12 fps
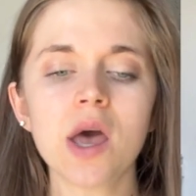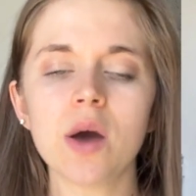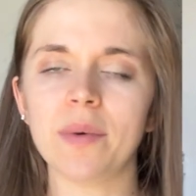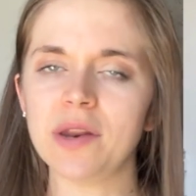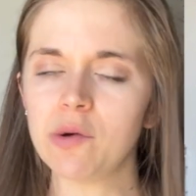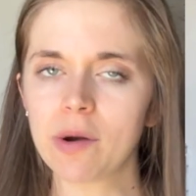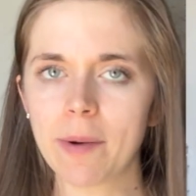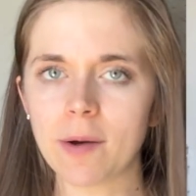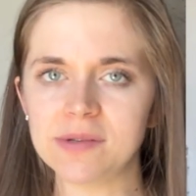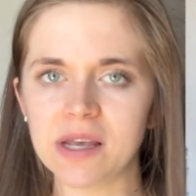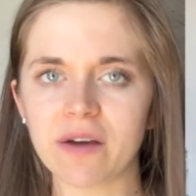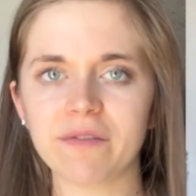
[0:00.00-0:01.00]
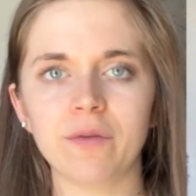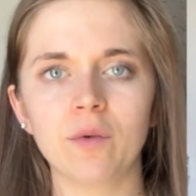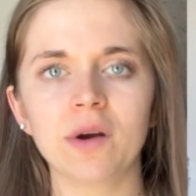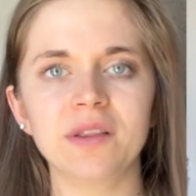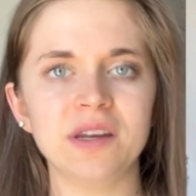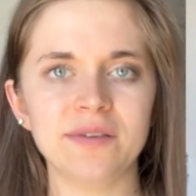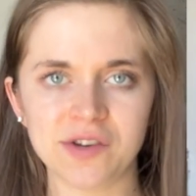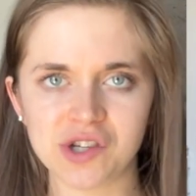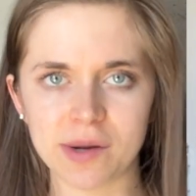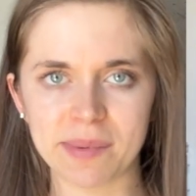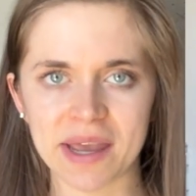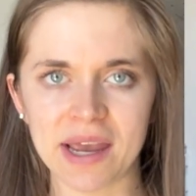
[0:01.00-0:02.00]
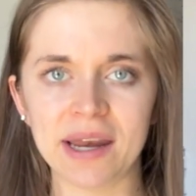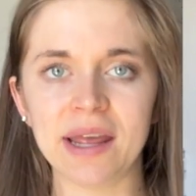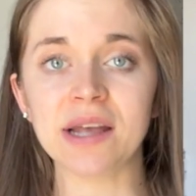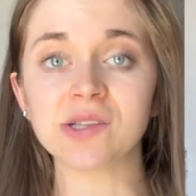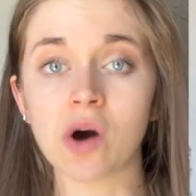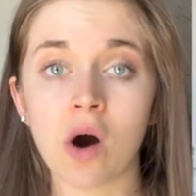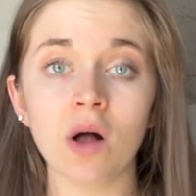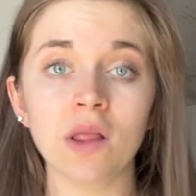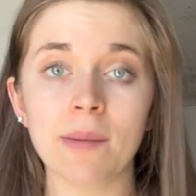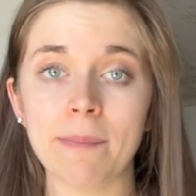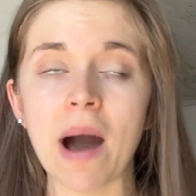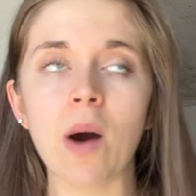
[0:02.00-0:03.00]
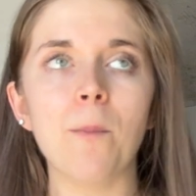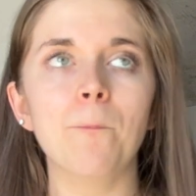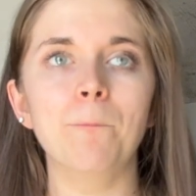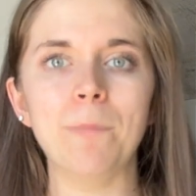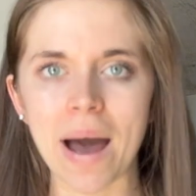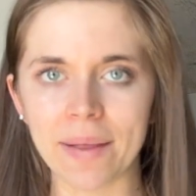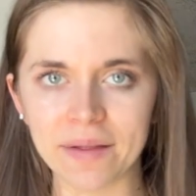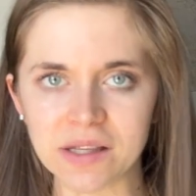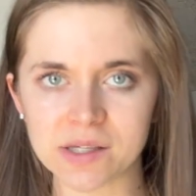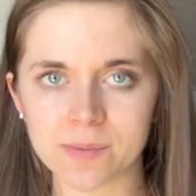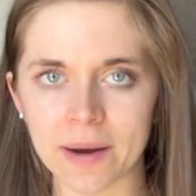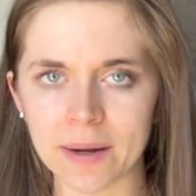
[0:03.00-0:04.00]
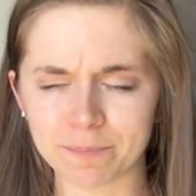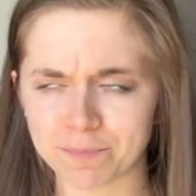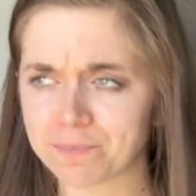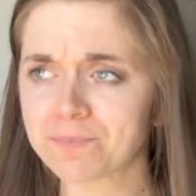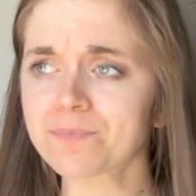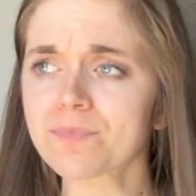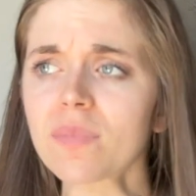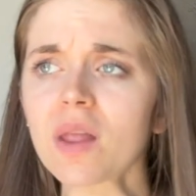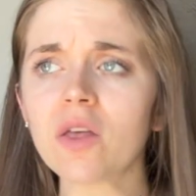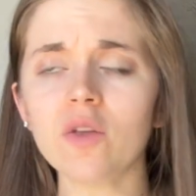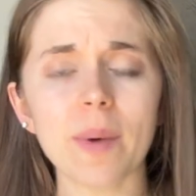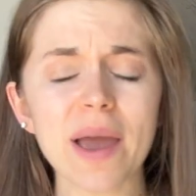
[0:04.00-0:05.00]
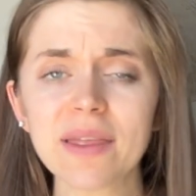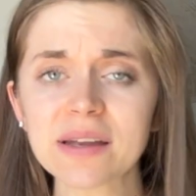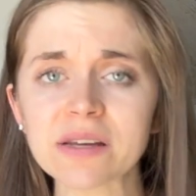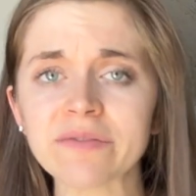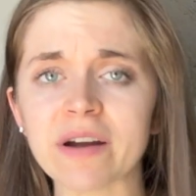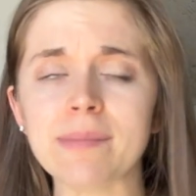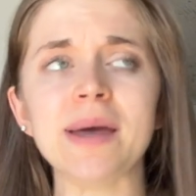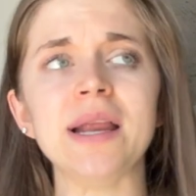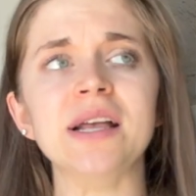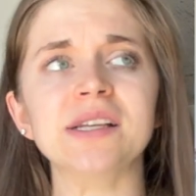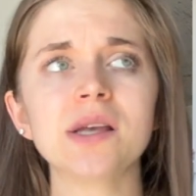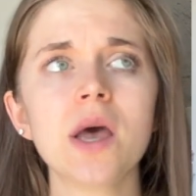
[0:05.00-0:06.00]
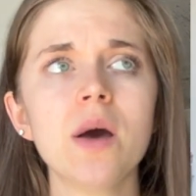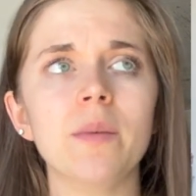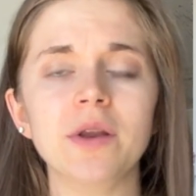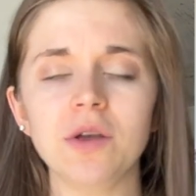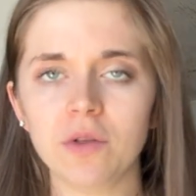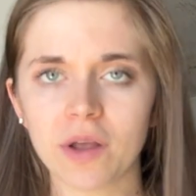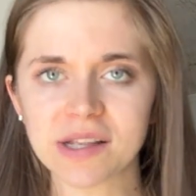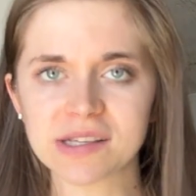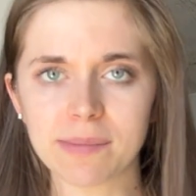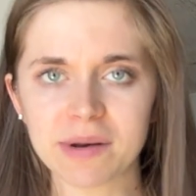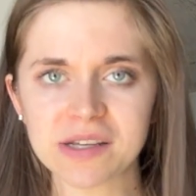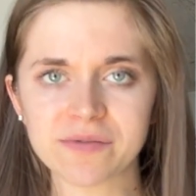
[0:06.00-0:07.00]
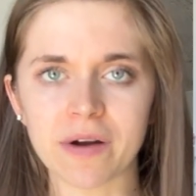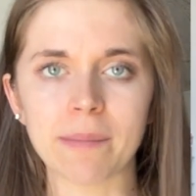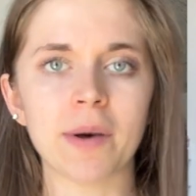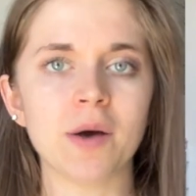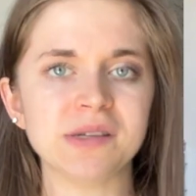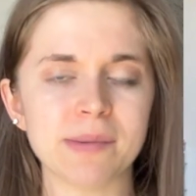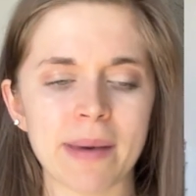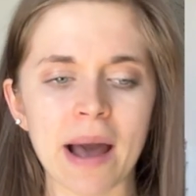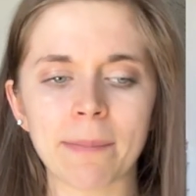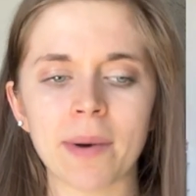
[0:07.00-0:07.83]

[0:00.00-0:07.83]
when you are posing for the division of bikini, it's all about balance, right? The way I like to frame it is when you look at somebody's front pose and back